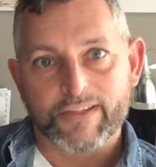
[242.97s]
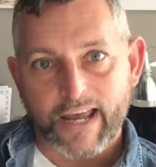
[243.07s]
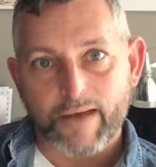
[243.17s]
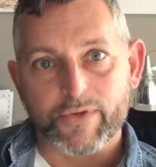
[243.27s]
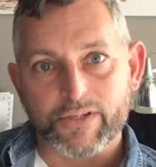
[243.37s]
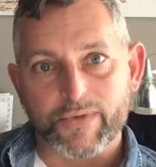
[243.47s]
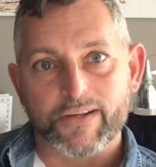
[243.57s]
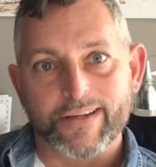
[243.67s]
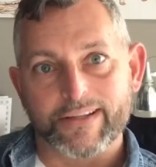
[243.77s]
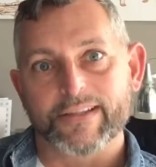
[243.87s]

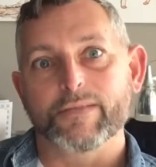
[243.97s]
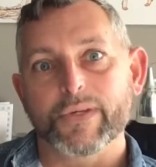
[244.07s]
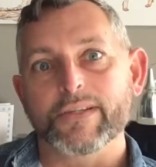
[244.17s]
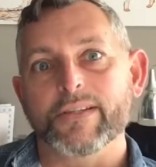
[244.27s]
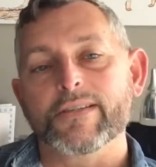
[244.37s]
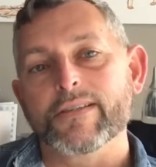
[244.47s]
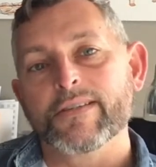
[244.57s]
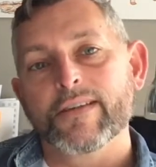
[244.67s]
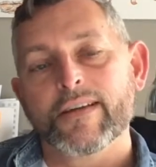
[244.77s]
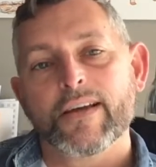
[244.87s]
establishment in this business.
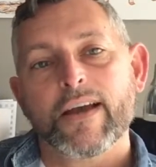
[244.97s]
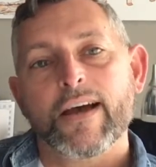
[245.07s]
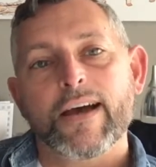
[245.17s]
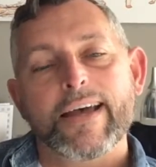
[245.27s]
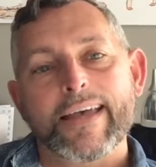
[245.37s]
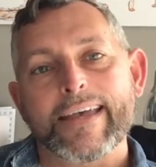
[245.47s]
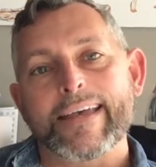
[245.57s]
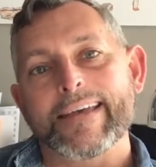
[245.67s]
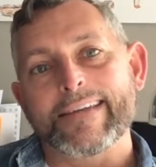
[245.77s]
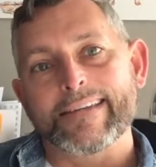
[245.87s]

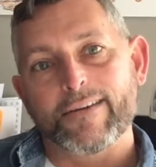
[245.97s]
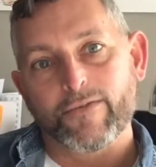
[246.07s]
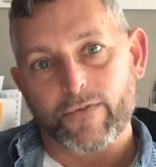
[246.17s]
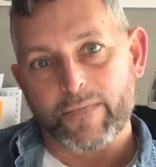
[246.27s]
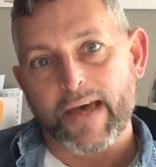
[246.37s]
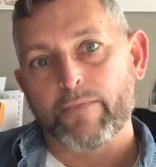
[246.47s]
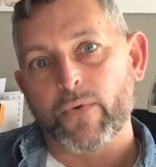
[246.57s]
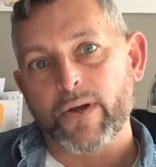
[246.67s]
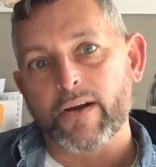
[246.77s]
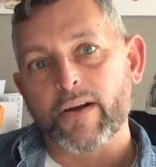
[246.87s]
And from that
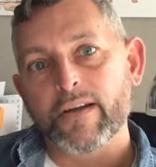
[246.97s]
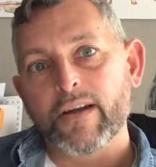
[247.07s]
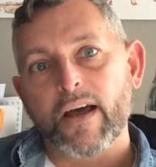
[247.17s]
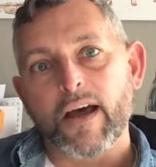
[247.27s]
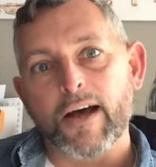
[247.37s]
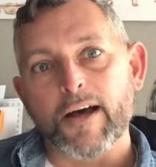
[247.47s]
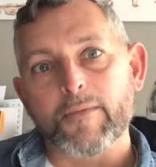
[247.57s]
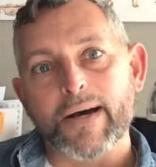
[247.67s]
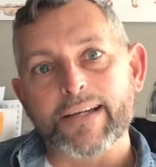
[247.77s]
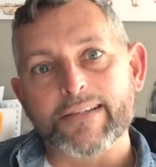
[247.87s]
point on,
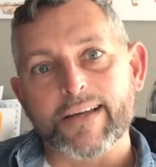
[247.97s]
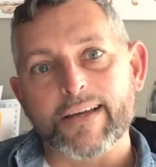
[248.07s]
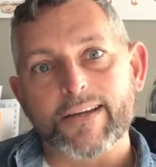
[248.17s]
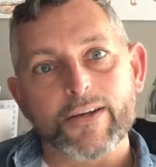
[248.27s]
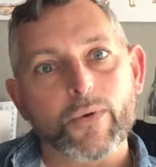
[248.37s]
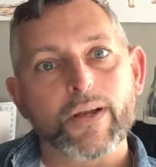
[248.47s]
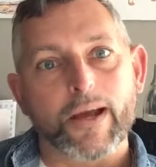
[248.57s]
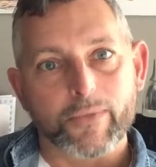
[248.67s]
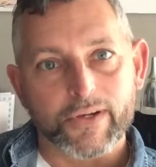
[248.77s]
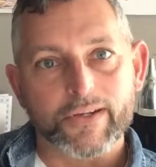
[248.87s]
I decided, you know what,
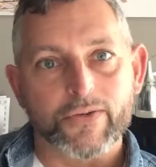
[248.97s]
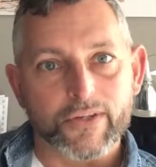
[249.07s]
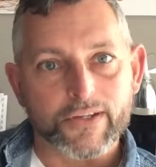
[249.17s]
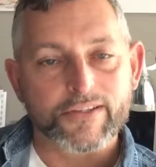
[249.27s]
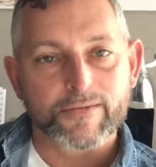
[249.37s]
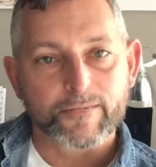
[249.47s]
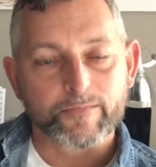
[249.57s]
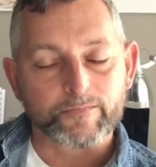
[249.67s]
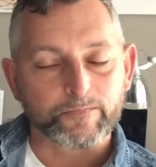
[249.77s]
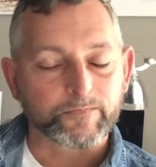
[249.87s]
I'm going to do this.
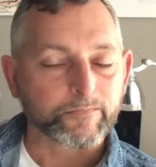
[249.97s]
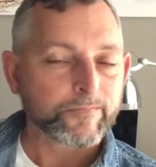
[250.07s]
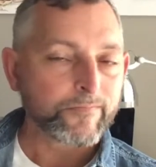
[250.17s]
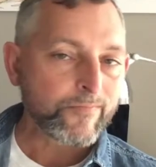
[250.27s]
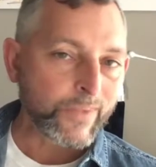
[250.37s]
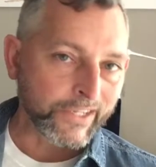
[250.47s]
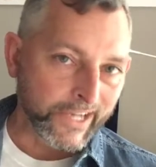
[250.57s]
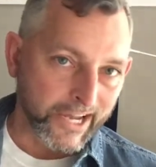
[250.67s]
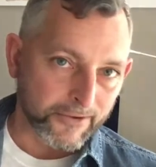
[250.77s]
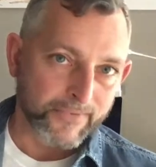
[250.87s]

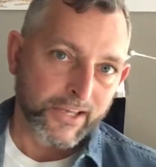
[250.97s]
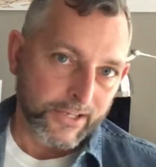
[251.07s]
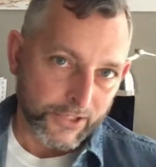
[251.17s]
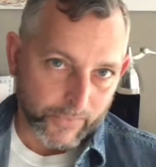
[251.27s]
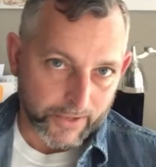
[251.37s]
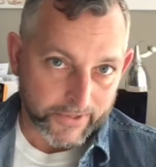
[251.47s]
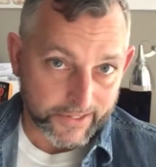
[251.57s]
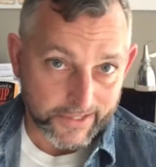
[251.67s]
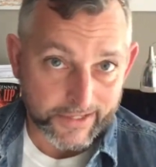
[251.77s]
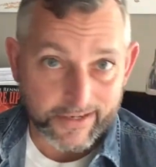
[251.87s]
Now, you're probably
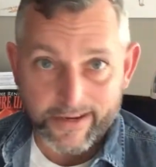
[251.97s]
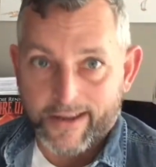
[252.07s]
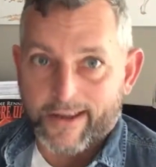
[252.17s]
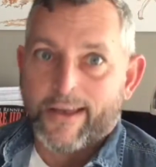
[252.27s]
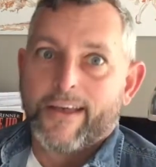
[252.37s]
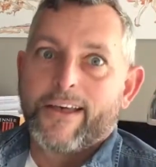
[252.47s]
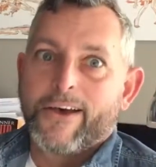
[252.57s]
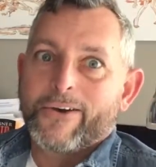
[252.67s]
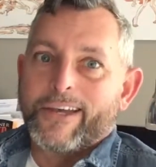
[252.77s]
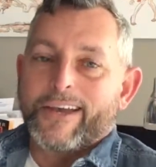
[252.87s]
thinking,
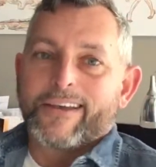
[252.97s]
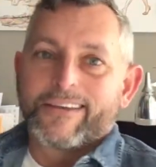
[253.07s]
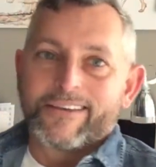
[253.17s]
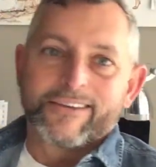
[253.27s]
okay,